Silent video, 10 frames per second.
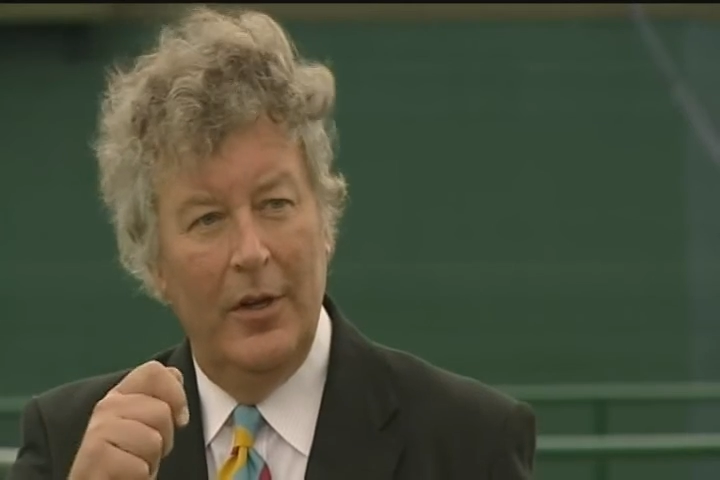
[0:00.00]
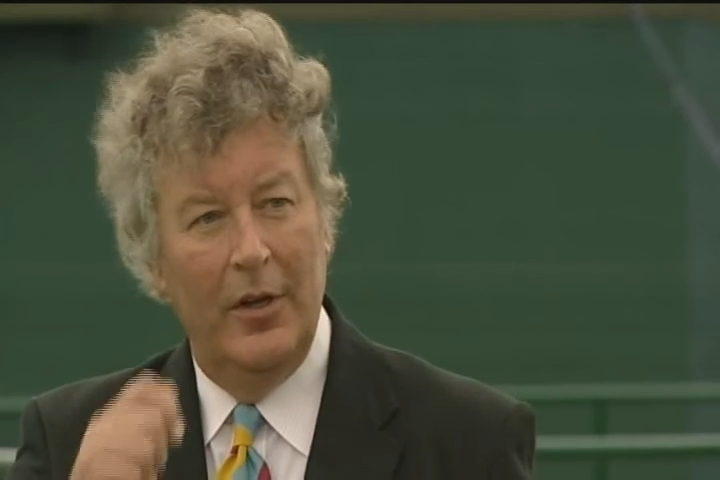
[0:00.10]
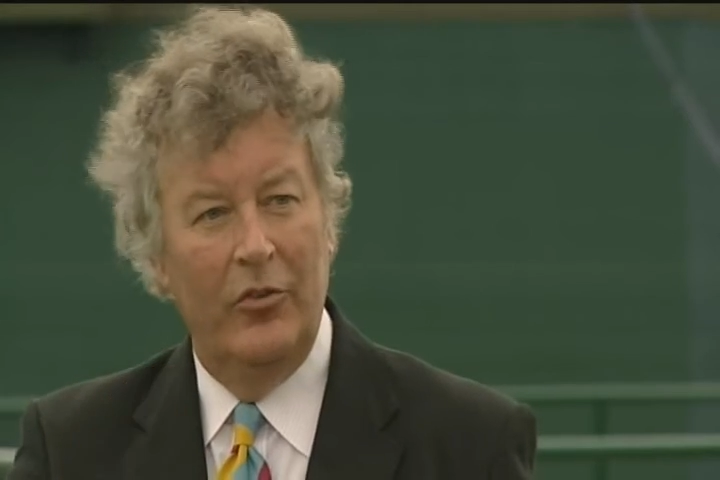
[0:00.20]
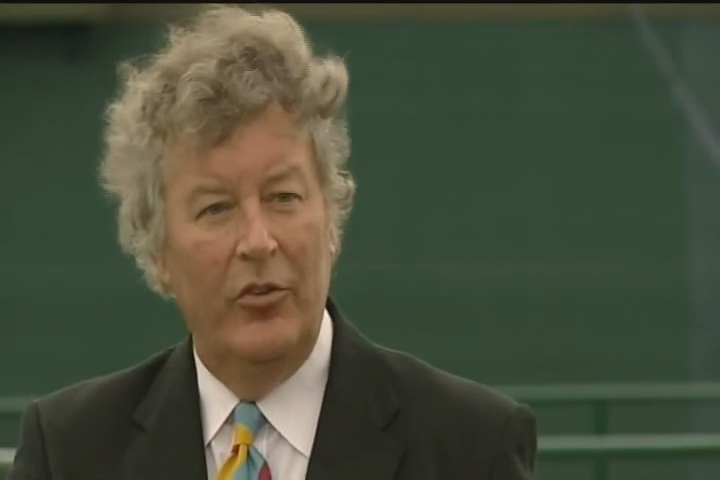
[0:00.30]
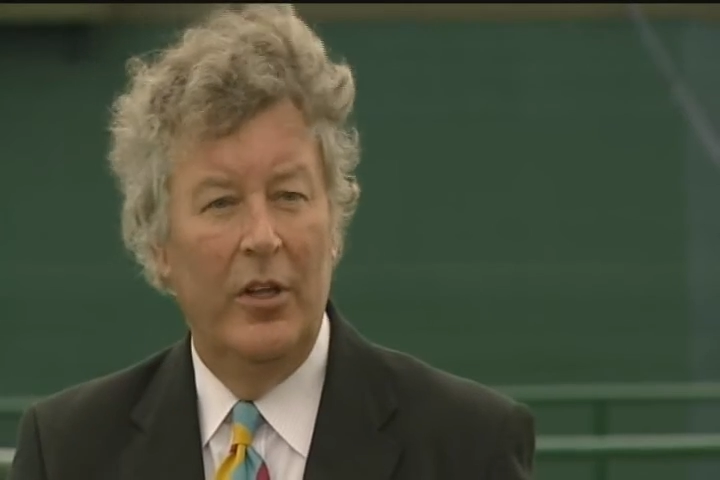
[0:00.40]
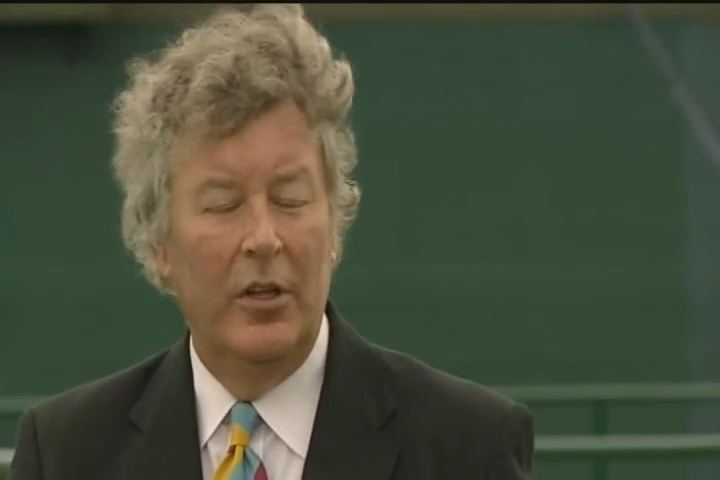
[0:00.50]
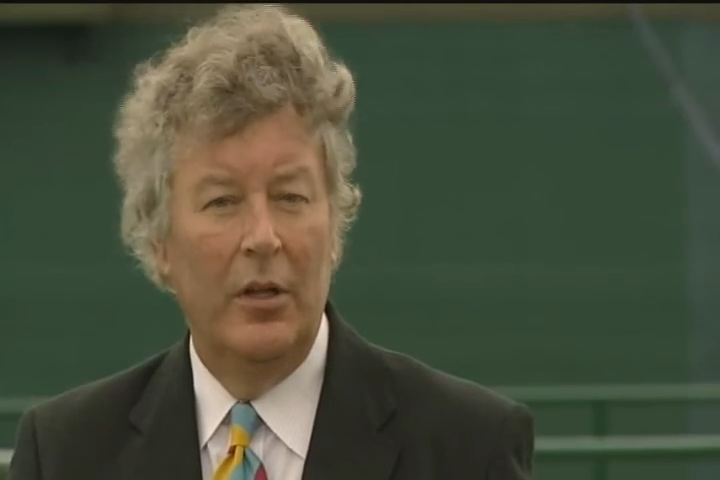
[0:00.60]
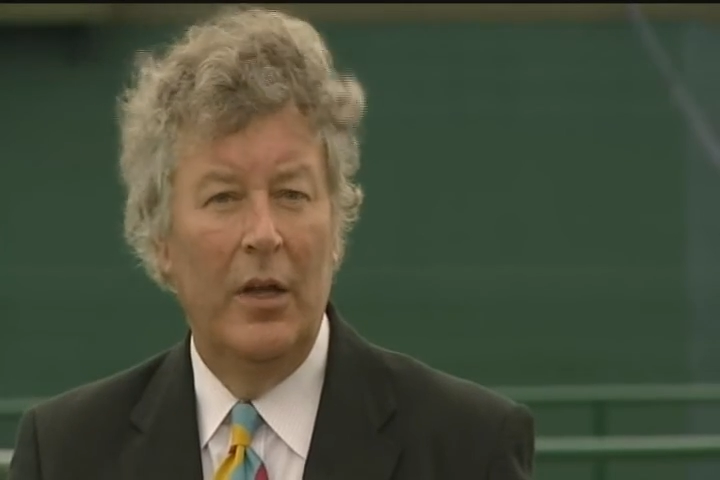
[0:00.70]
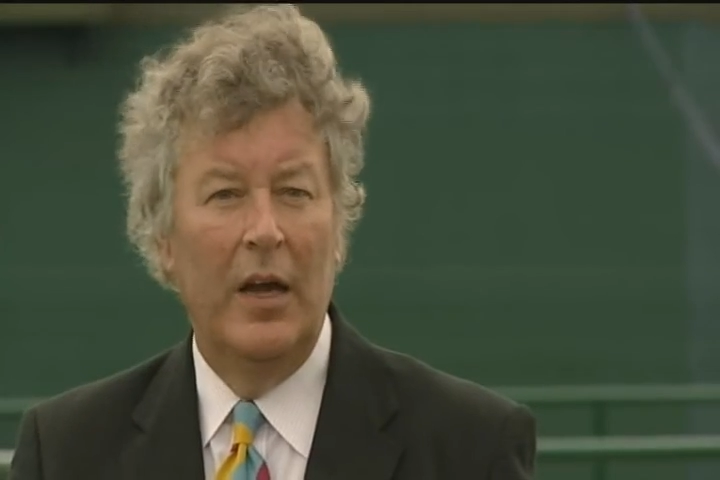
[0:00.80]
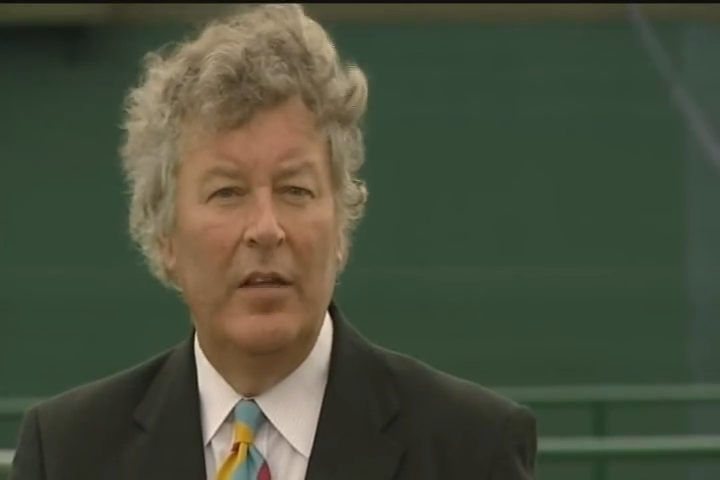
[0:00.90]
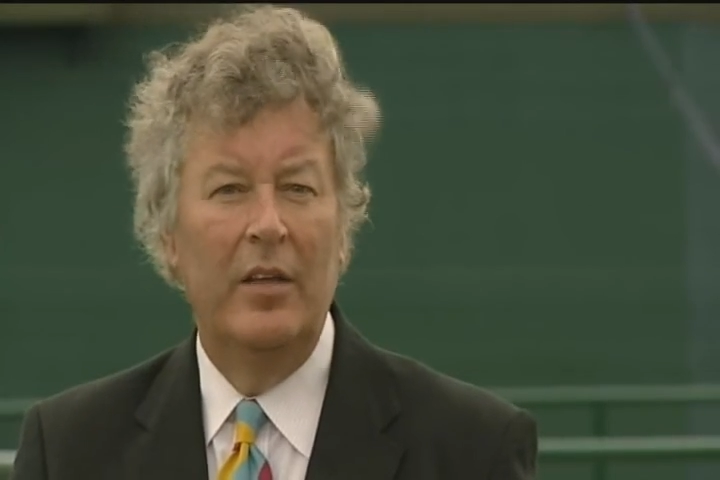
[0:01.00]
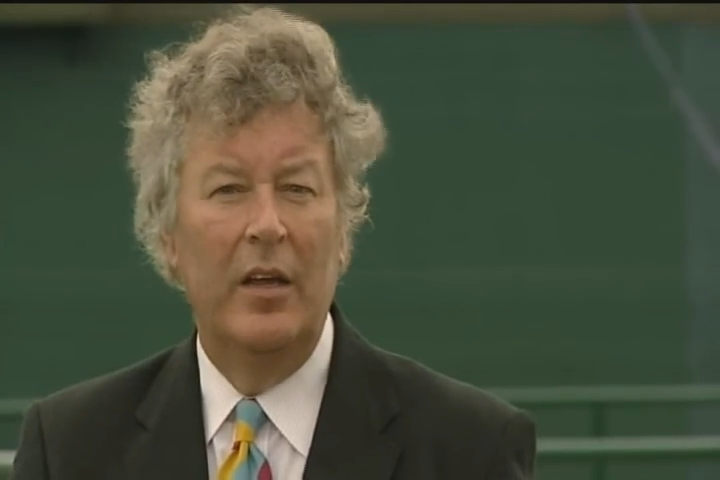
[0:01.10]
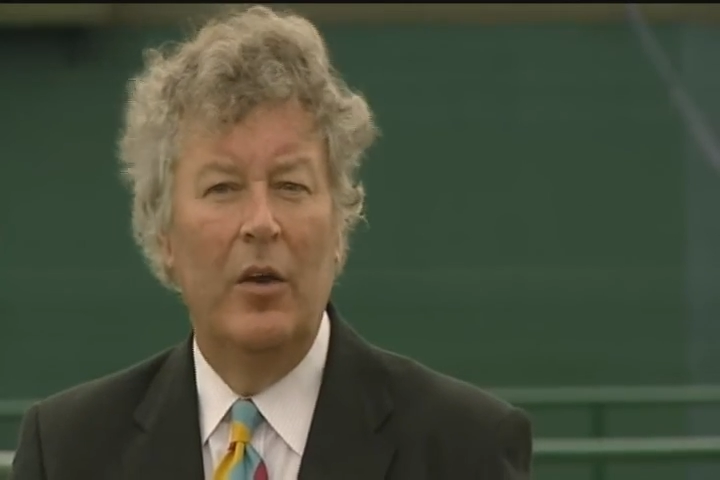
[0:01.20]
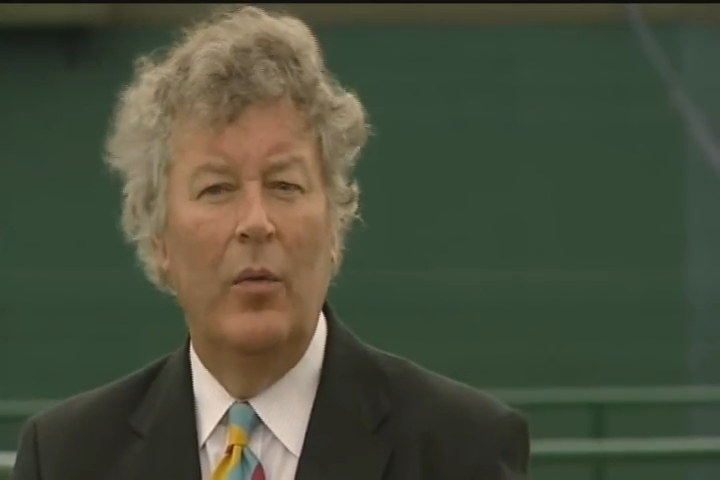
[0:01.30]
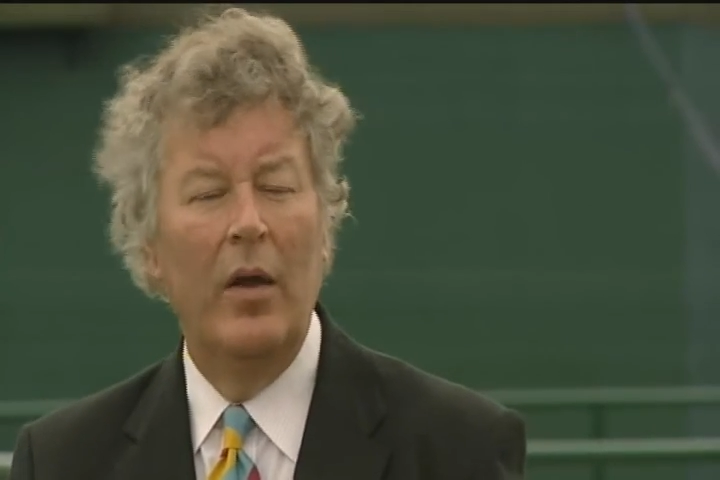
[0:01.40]
until, I
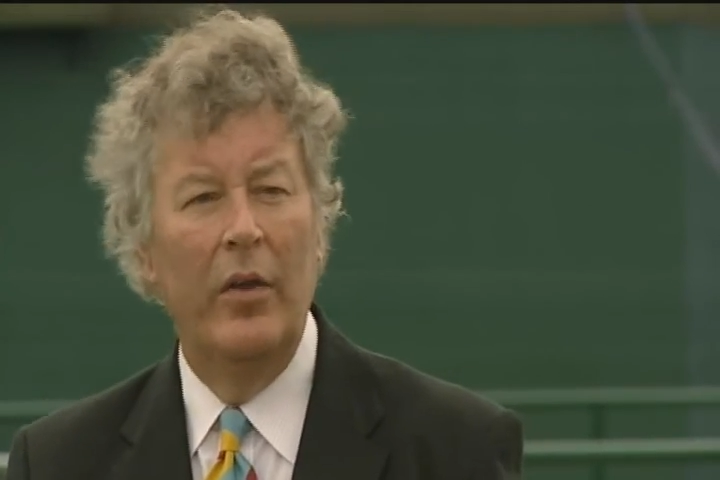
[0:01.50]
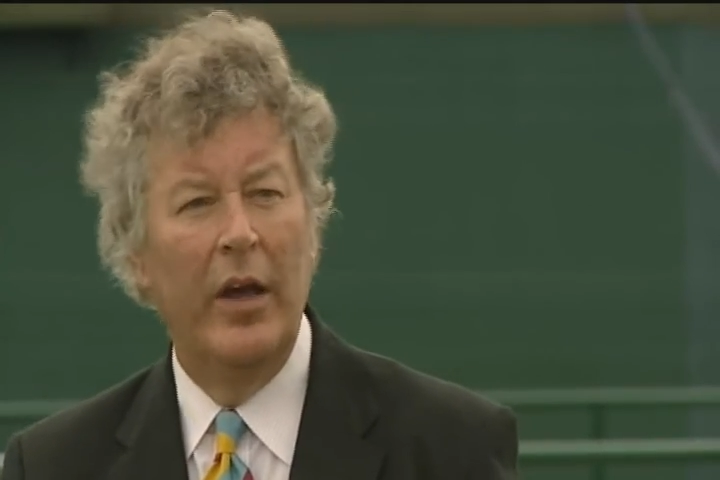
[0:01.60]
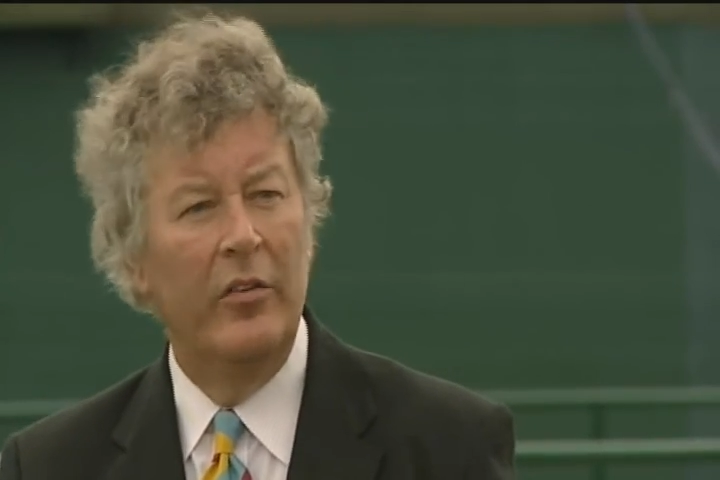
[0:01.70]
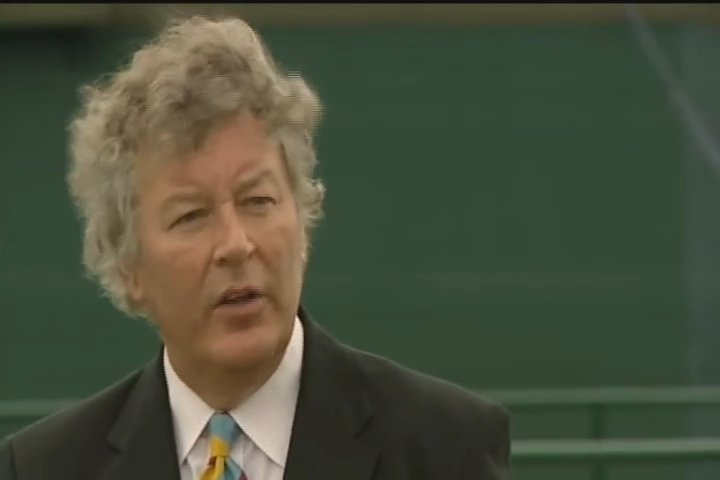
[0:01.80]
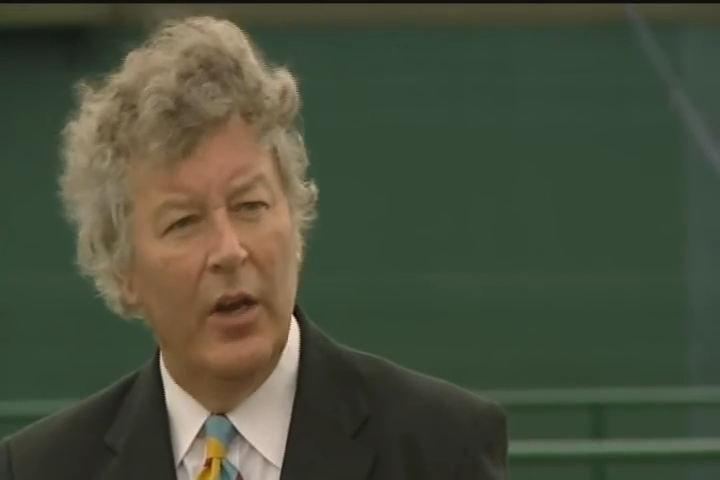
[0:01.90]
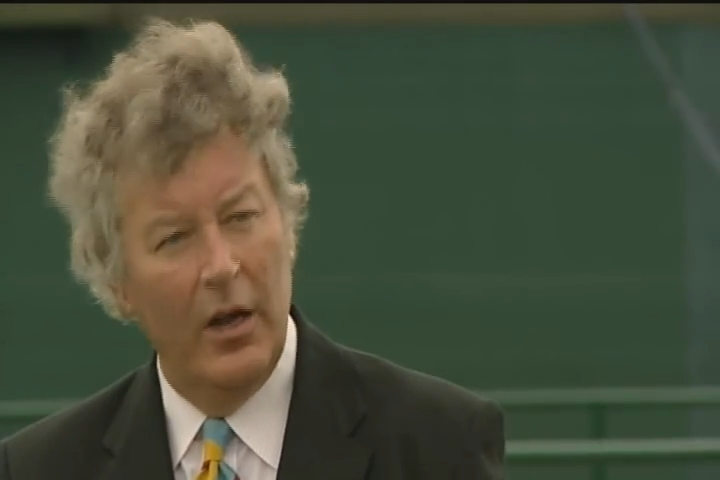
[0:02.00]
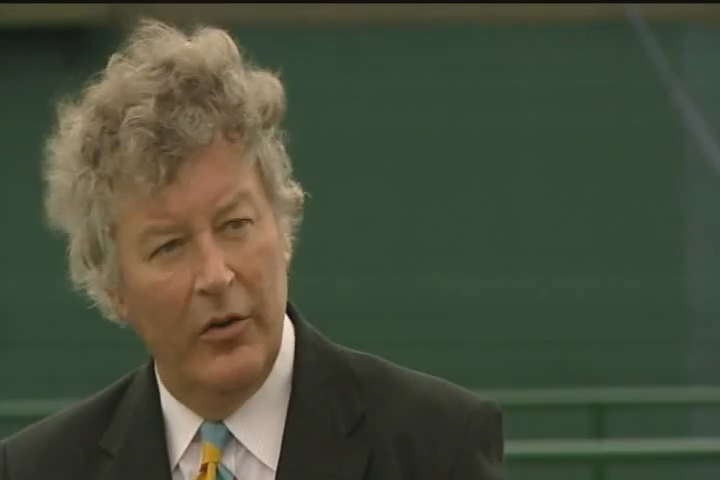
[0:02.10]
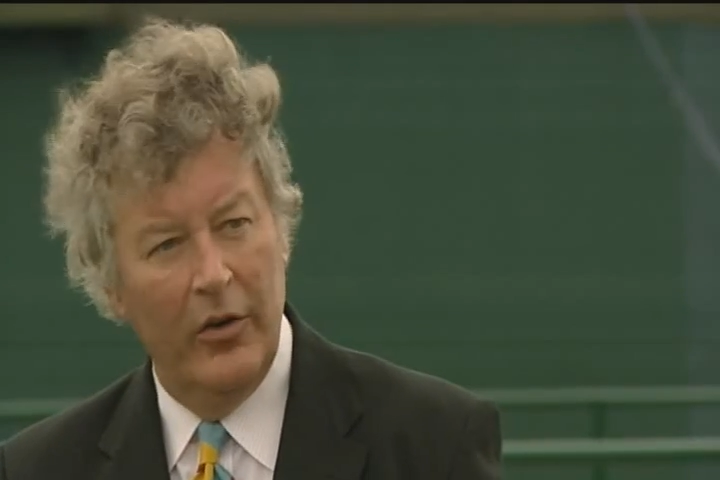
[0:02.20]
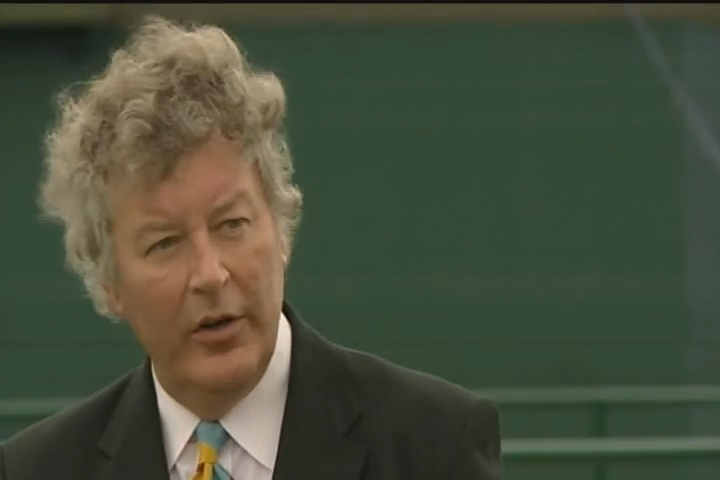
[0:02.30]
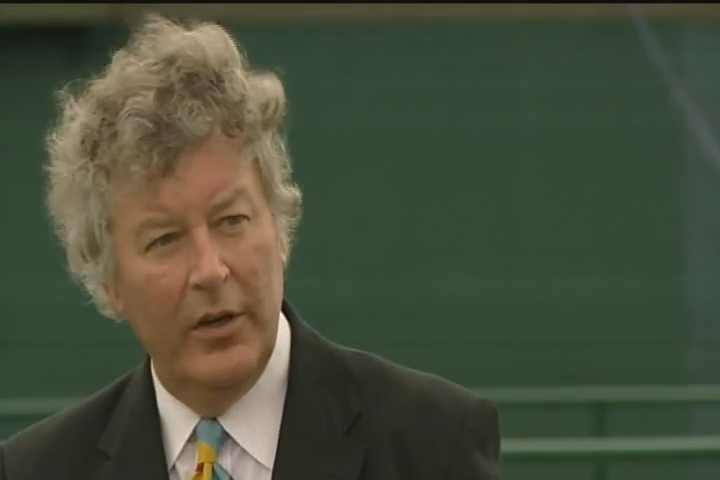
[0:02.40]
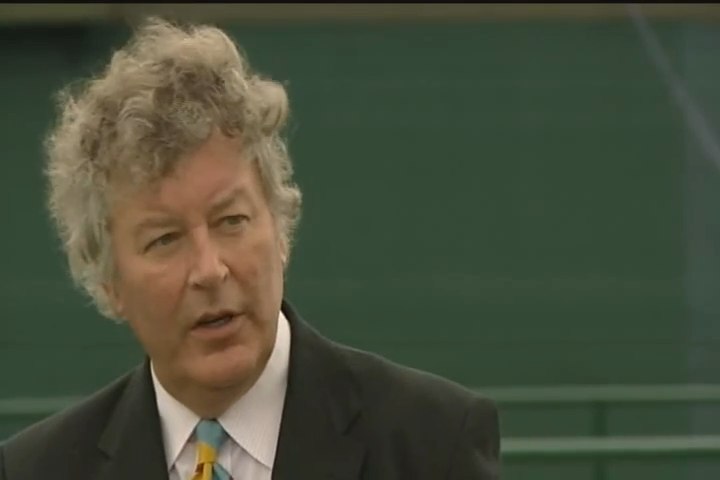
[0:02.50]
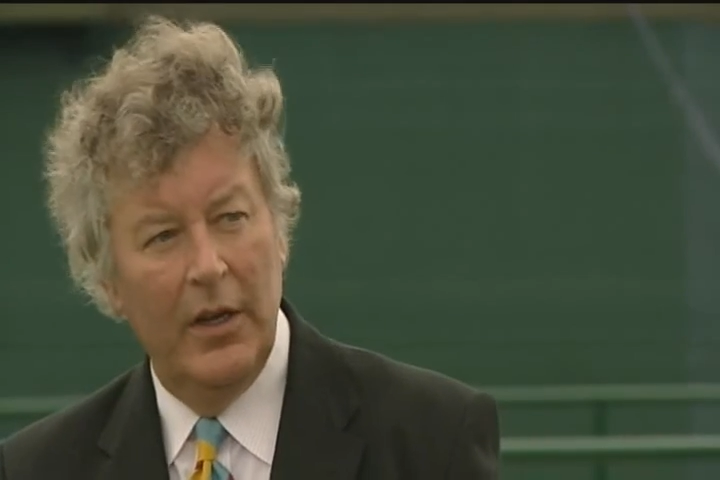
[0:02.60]
think, around 1900.